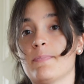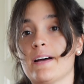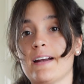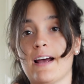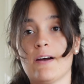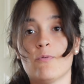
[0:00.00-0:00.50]

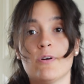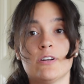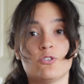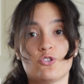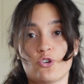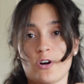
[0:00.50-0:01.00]
but I wanted
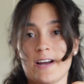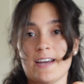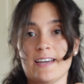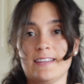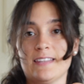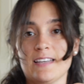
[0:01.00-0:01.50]
to
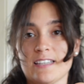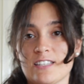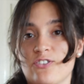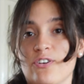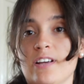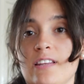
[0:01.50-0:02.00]
try these
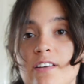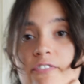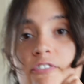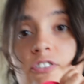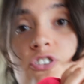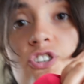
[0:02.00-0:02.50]
3
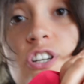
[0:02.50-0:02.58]
different